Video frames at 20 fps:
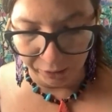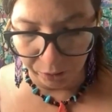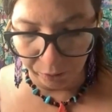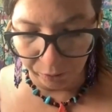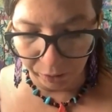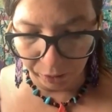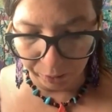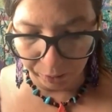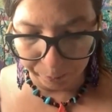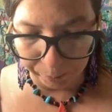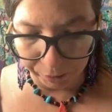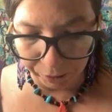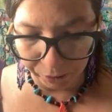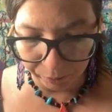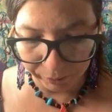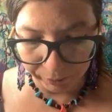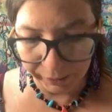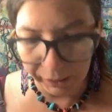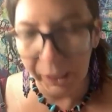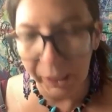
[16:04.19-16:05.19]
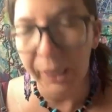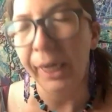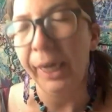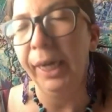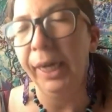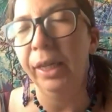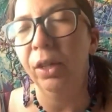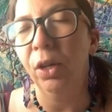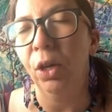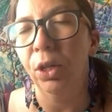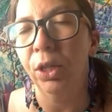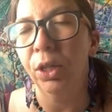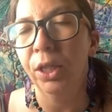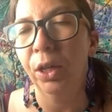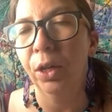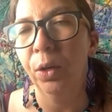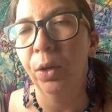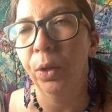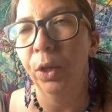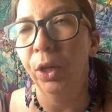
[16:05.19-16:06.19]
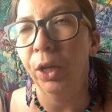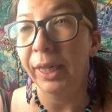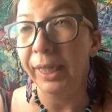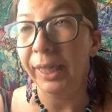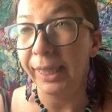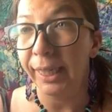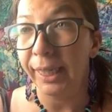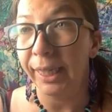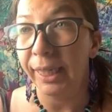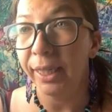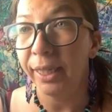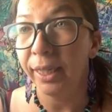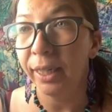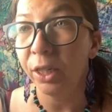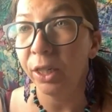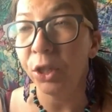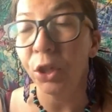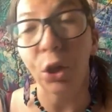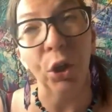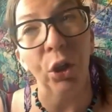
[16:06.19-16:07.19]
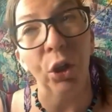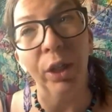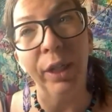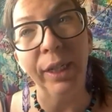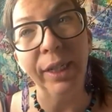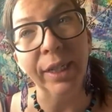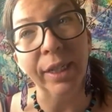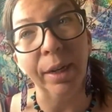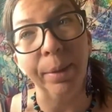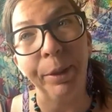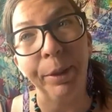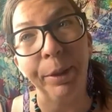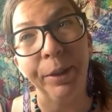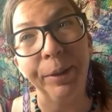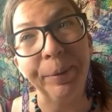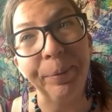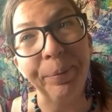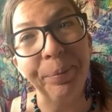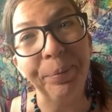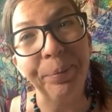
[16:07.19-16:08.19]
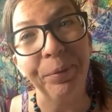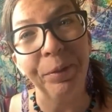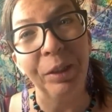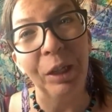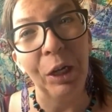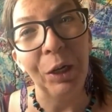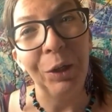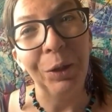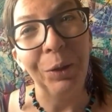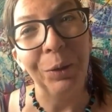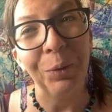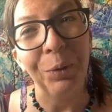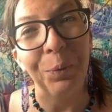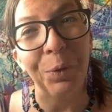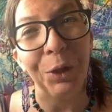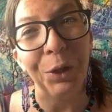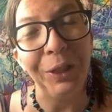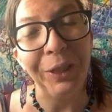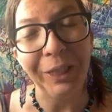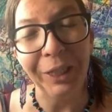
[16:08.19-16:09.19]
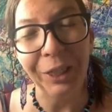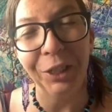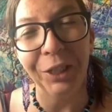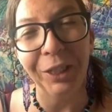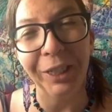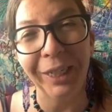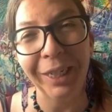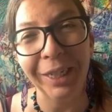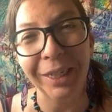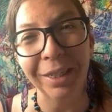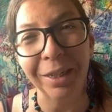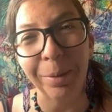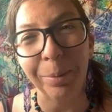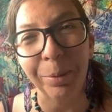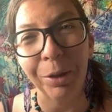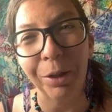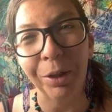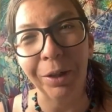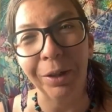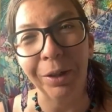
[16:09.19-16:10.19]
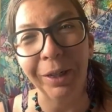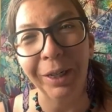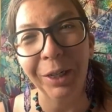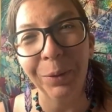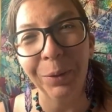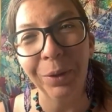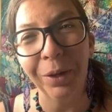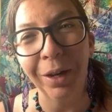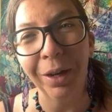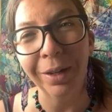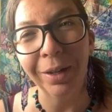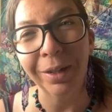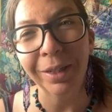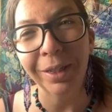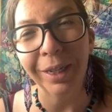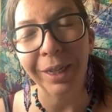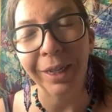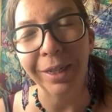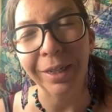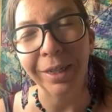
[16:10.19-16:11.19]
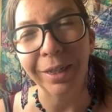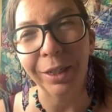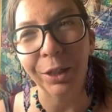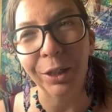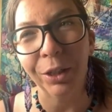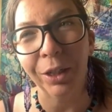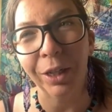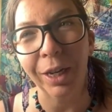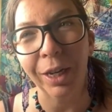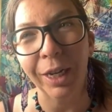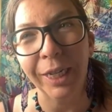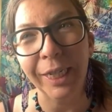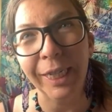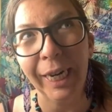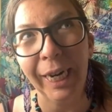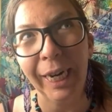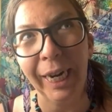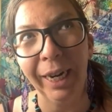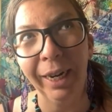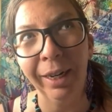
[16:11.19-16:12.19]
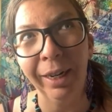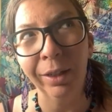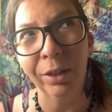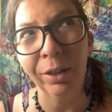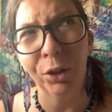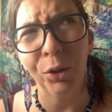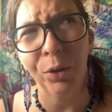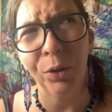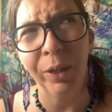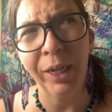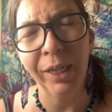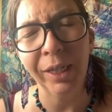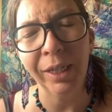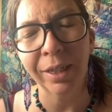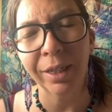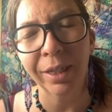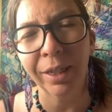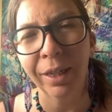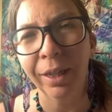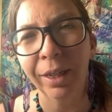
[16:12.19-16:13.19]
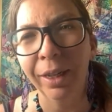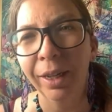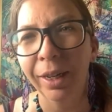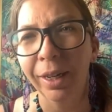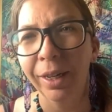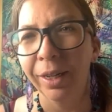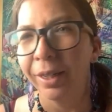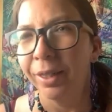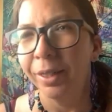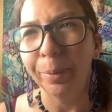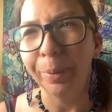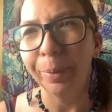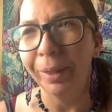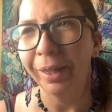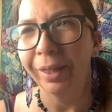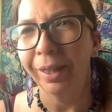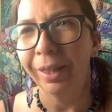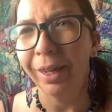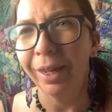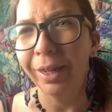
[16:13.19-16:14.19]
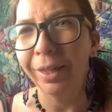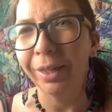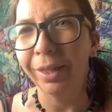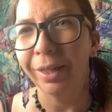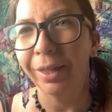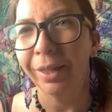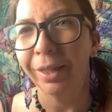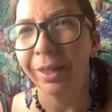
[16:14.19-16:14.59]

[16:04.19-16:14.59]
So the pituitary gland, also the season is early summer. Literally summer equinox is in a day, 2 days, something like that.